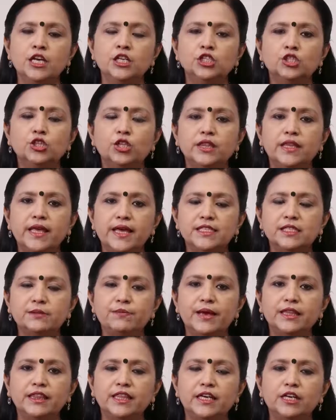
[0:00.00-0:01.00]
So, this
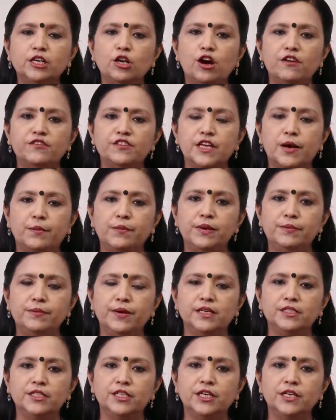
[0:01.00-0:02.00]
method of
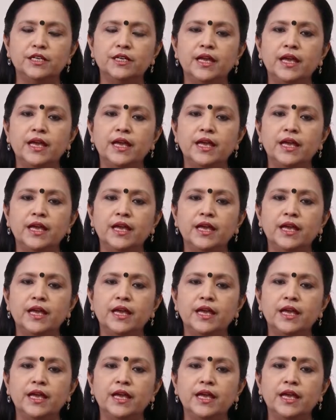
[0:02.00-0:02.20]
sublimation